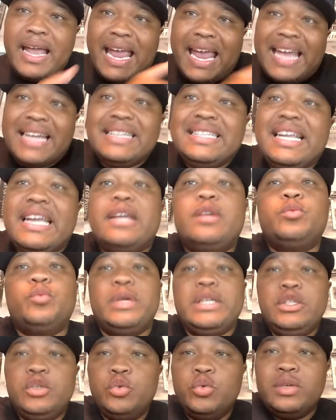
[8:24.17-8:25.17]
And then
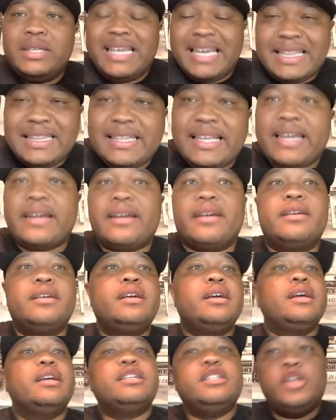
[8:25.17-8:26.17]
when you get there,
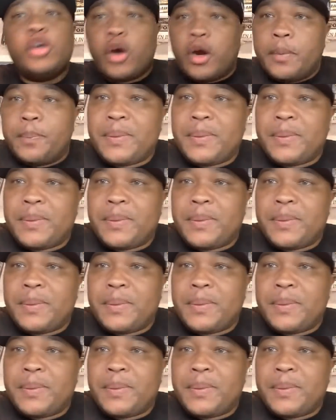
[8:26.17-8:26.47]
your